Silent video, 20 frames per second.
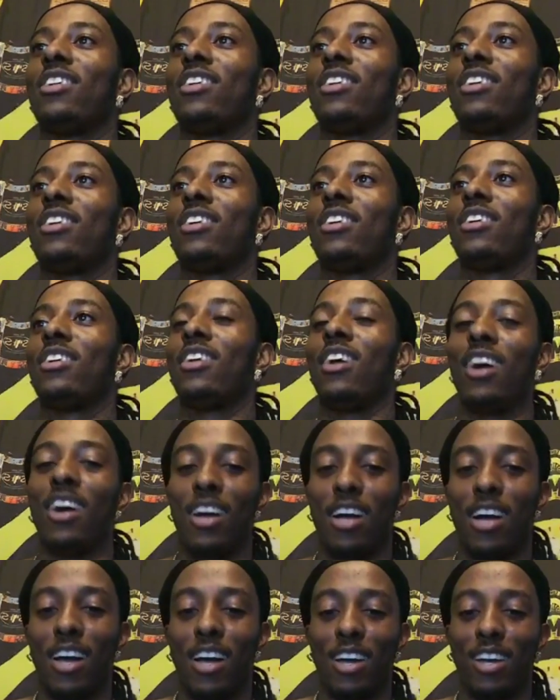Yep.
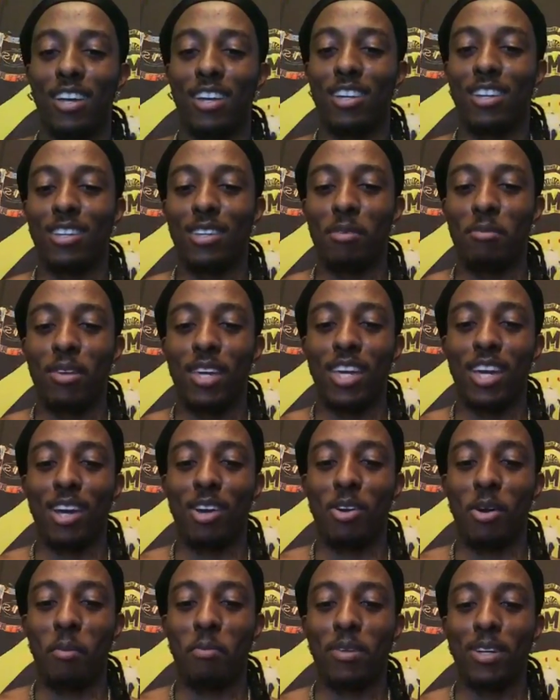Alright,
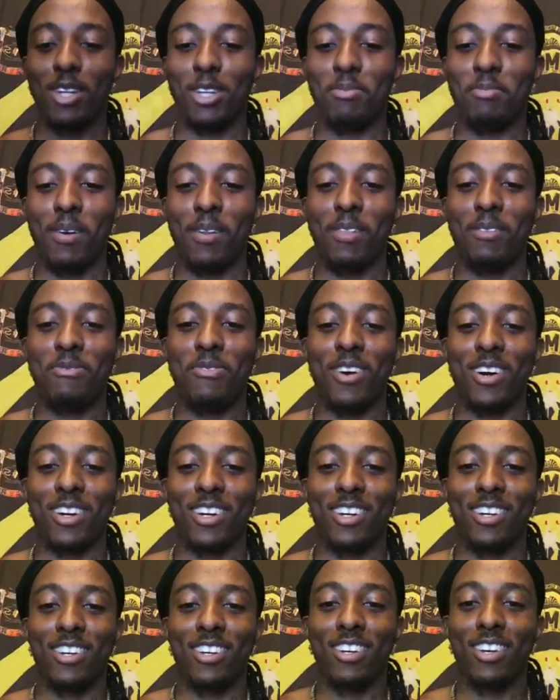let me get her up in this
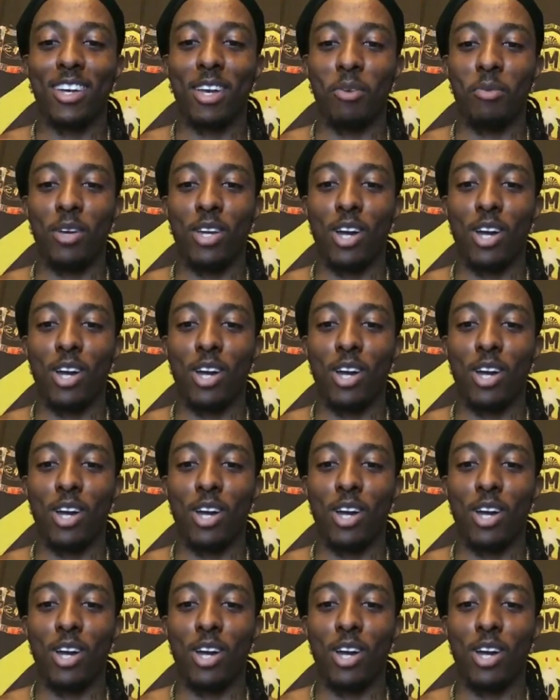motherfucker.